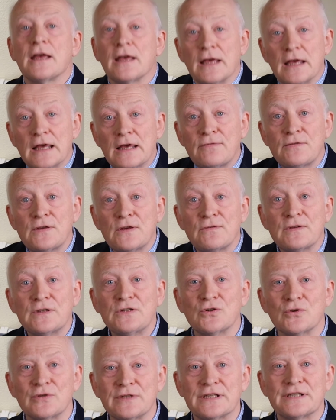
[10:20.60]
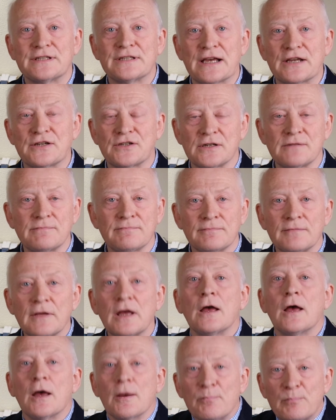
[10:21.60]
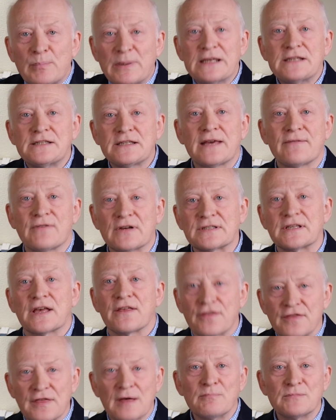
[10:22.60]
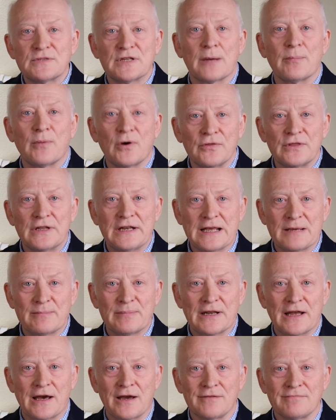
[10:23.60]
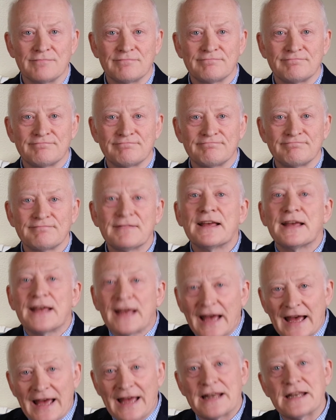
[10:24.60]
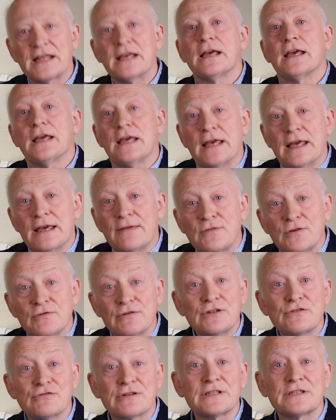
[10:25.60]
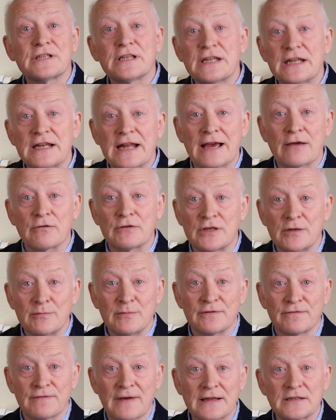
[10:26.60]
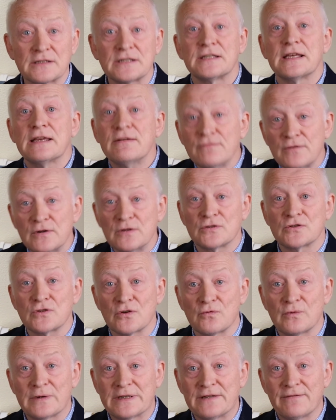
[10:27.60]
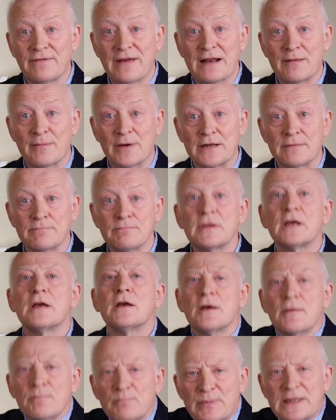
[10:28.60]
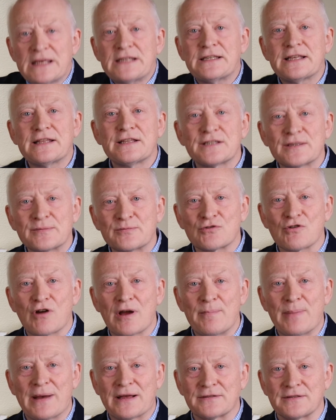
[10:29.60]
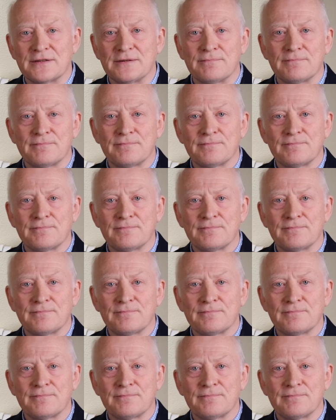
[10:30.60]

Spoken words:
If you've enjoyed this session, please give us a thumbs up on the link below. And if you're interested in how human factors influence software development, please hit the subscribe button.